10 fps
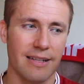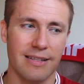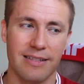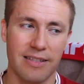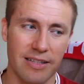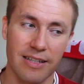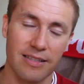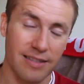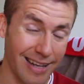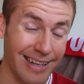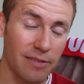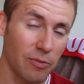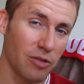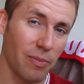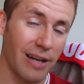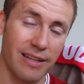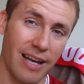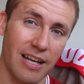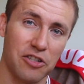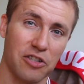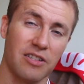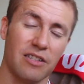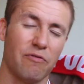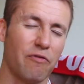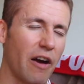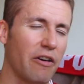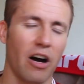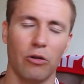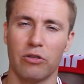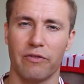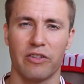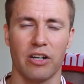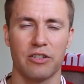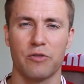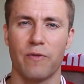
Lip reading: this statement by the agent is very out of touch,